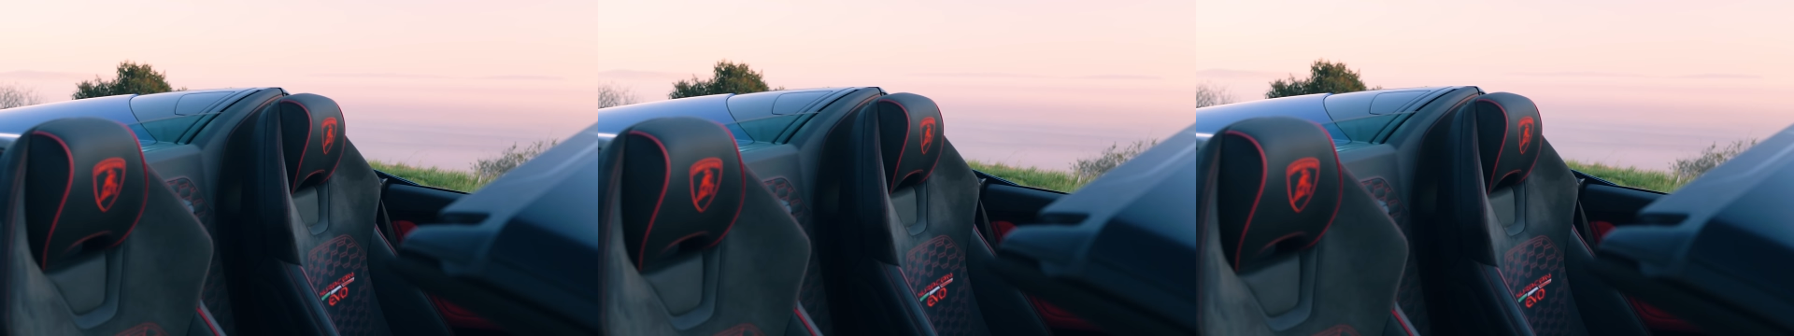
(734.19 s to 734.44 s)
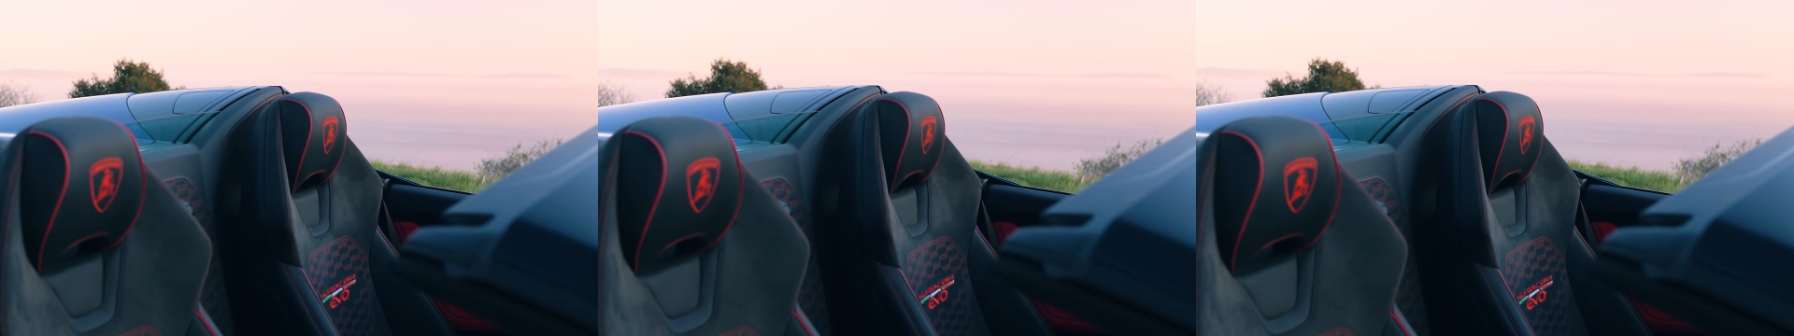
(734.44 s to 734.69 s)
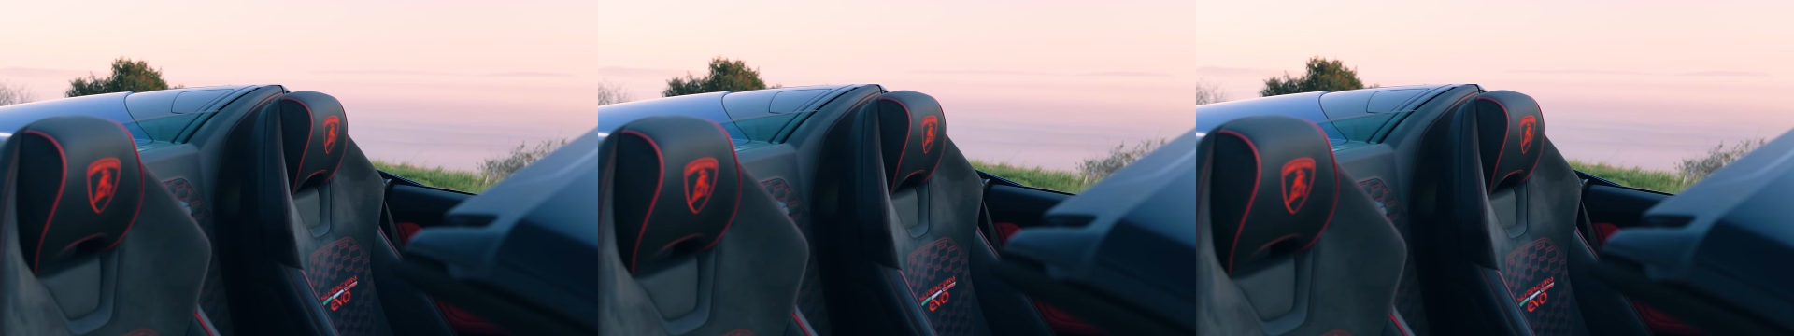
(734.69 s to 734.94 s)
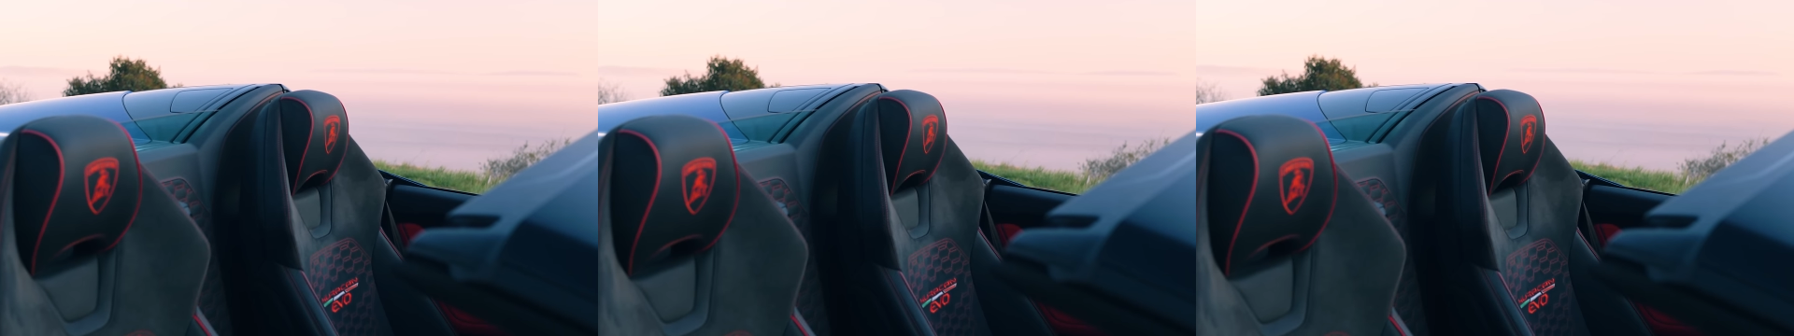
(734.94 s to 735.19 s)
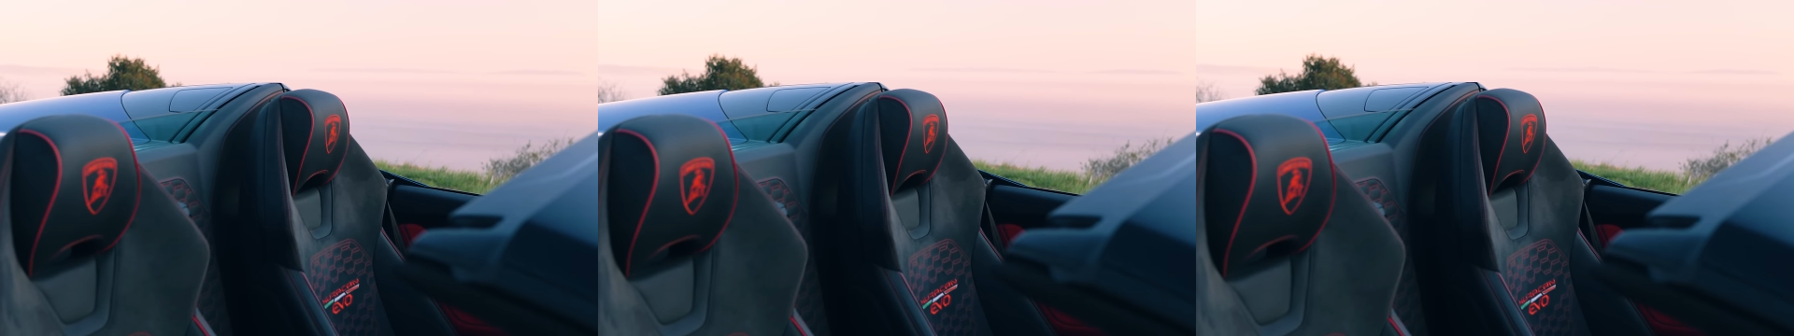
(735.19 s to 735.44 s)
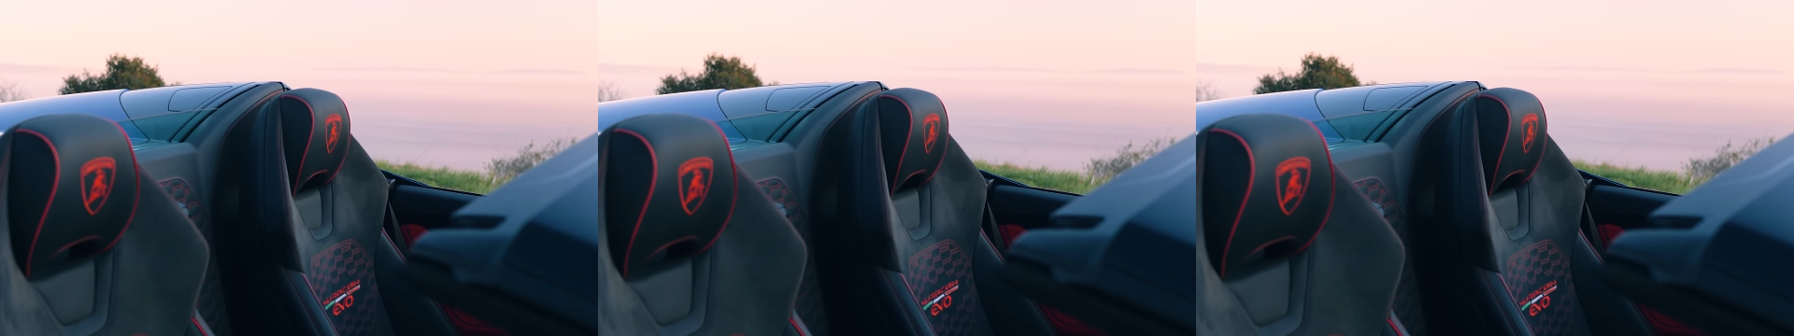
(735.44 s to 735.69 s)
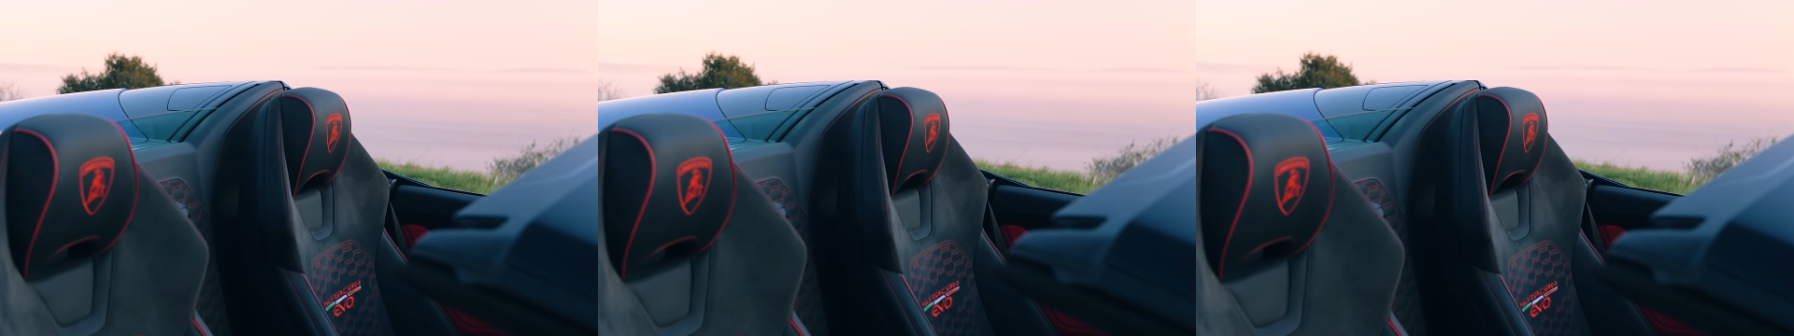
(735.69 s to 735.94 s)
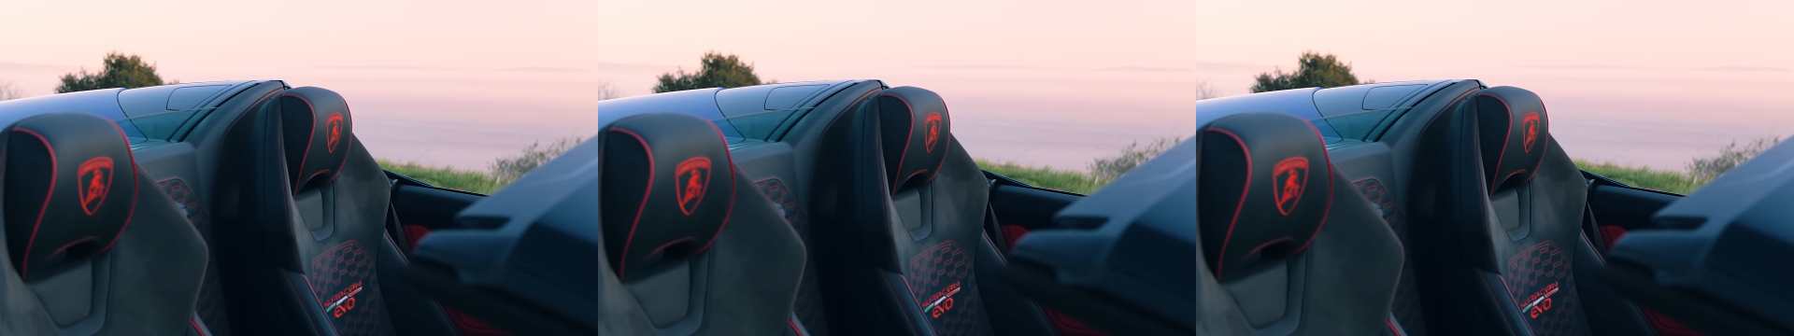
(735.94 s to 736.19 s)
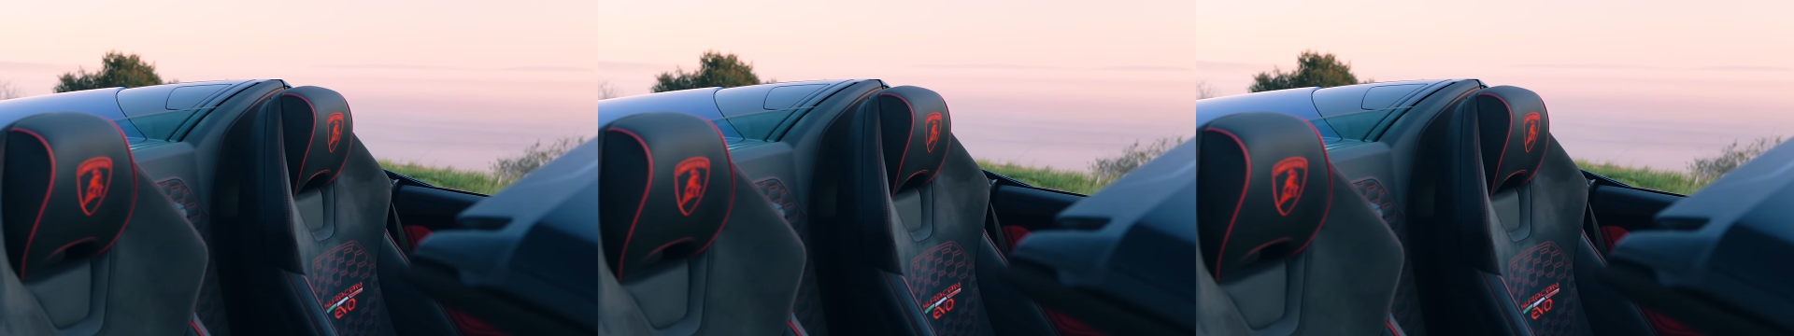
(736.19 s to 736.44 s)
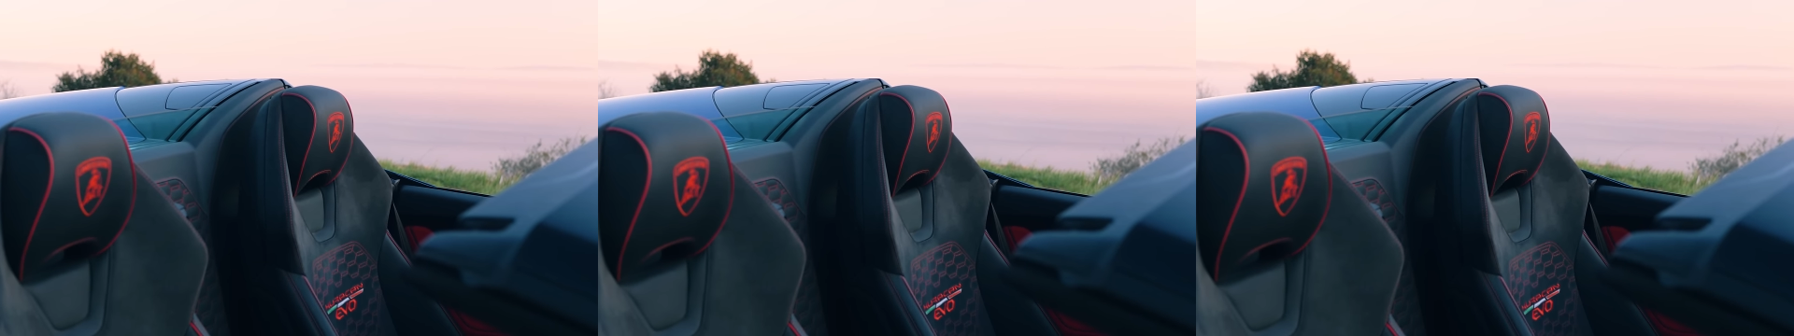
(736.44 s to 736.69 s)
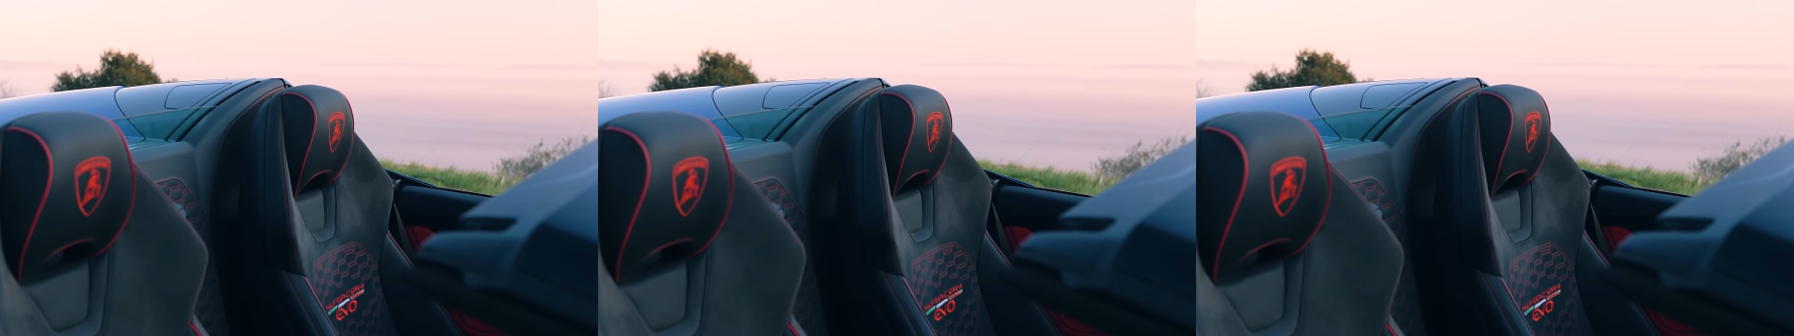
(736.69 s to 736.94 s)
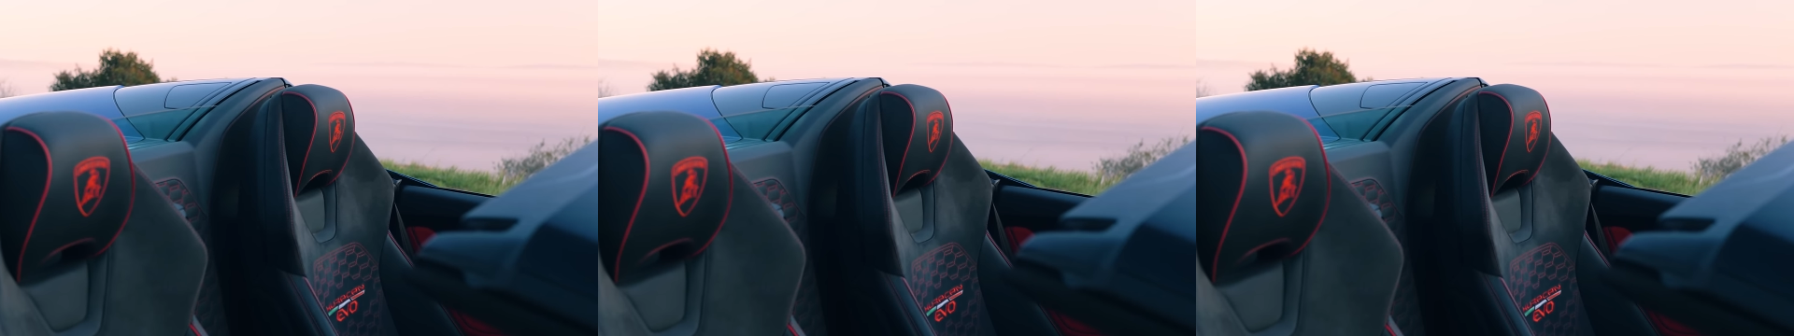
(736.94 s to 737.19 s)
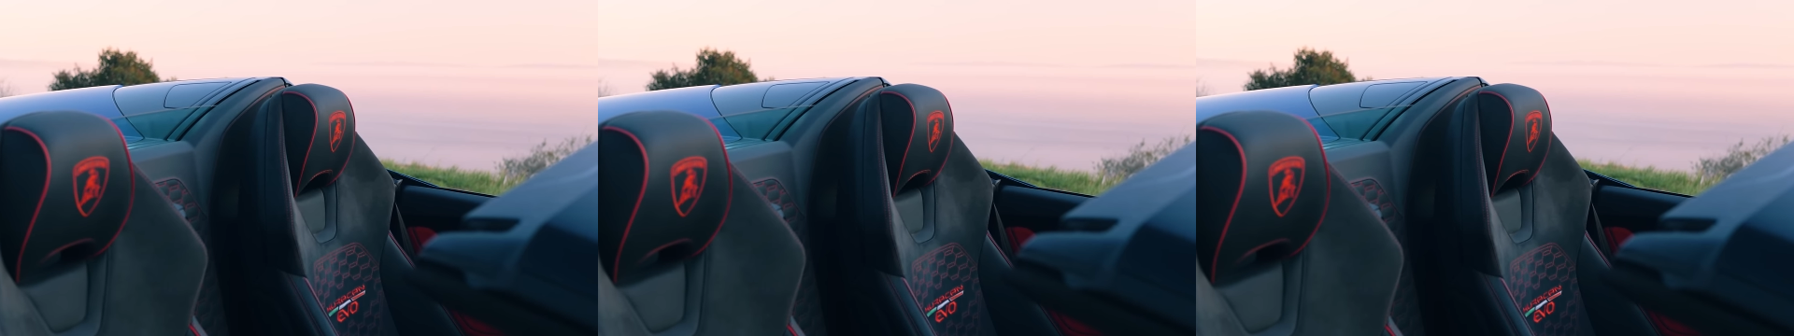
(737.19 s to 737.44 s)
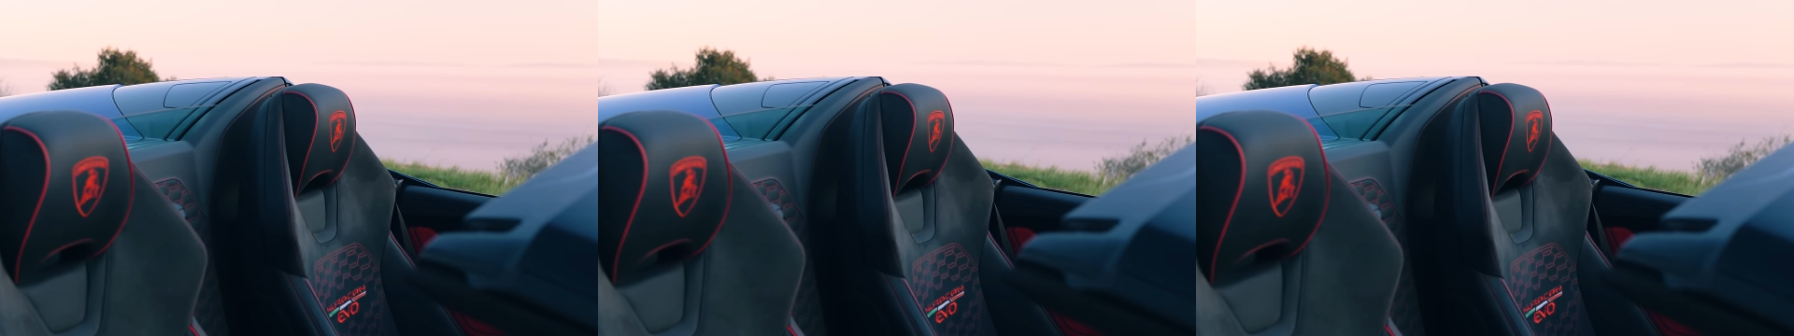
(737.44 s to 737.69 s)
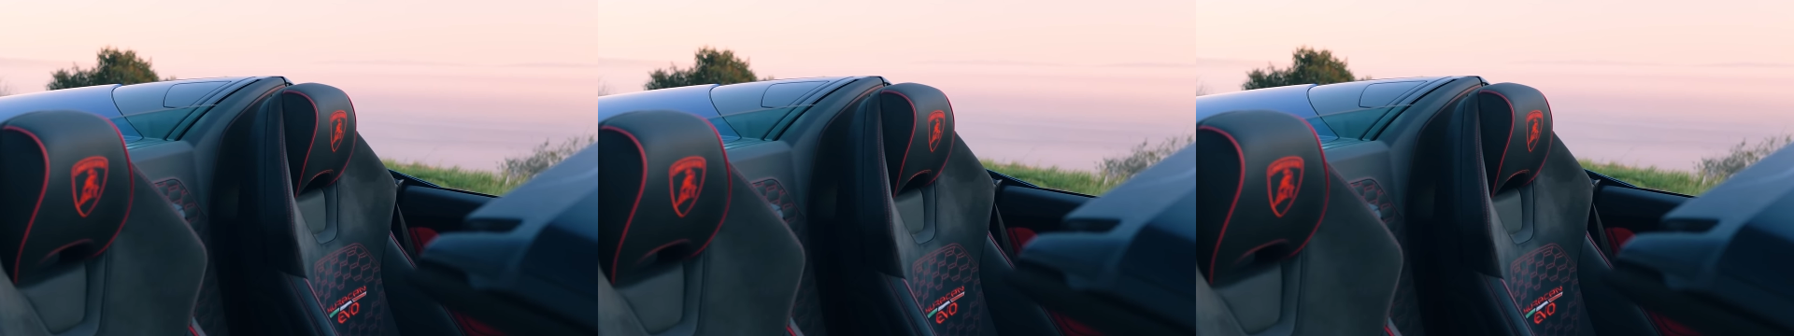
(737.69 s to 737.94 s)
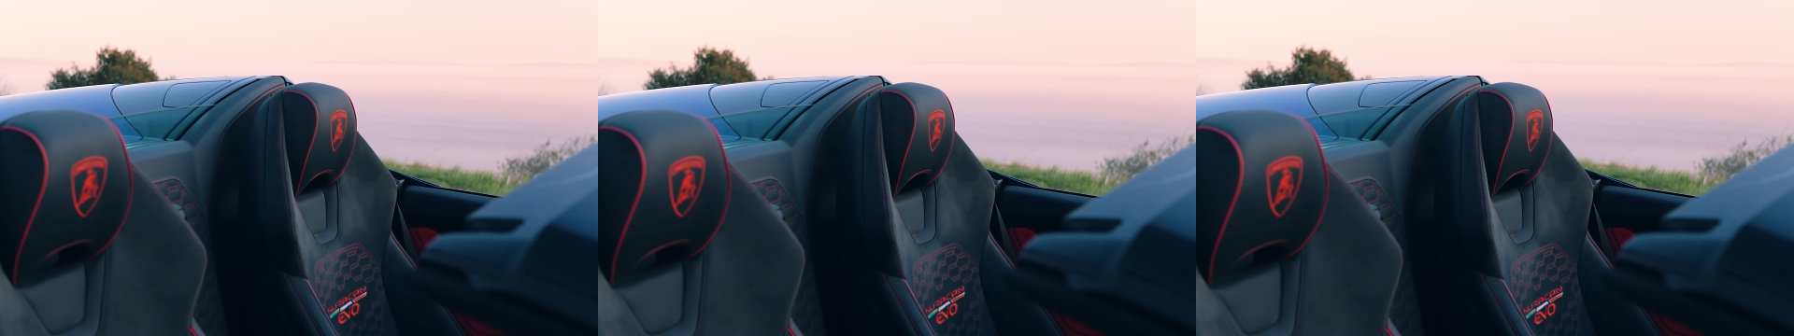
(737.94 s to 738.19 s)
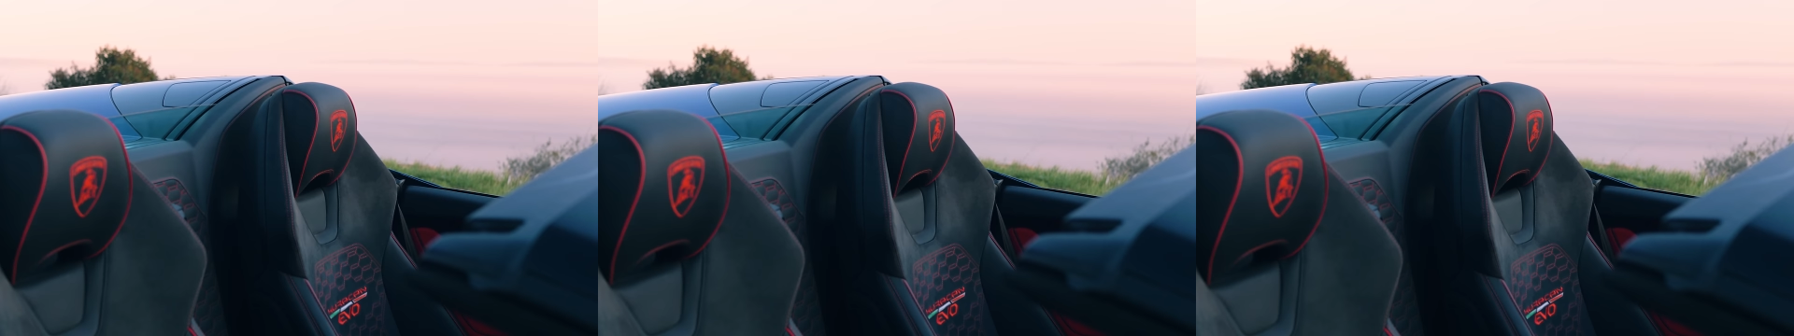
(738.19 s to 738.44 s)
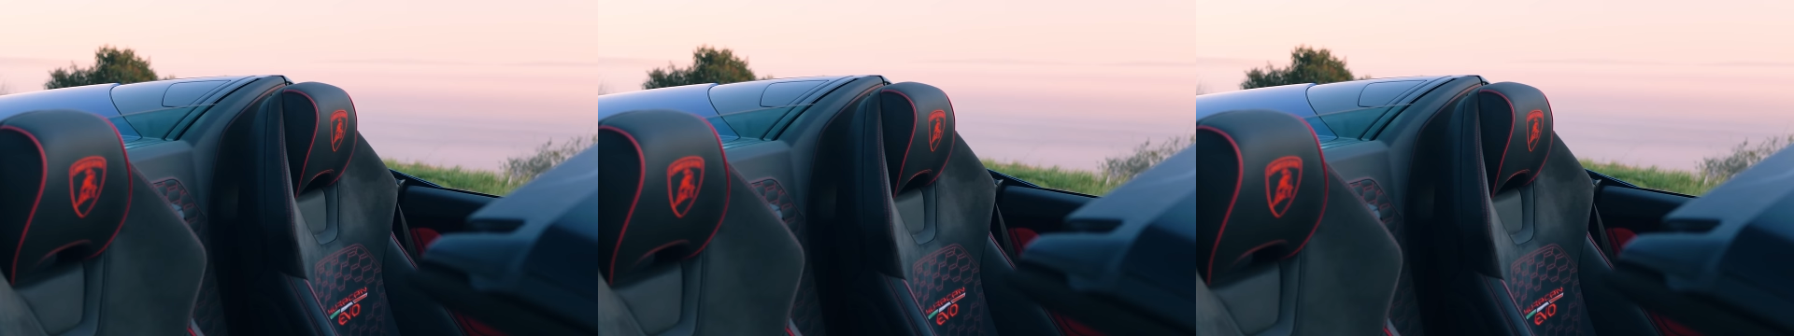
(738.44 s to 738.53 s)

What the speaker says: (no speaker visible)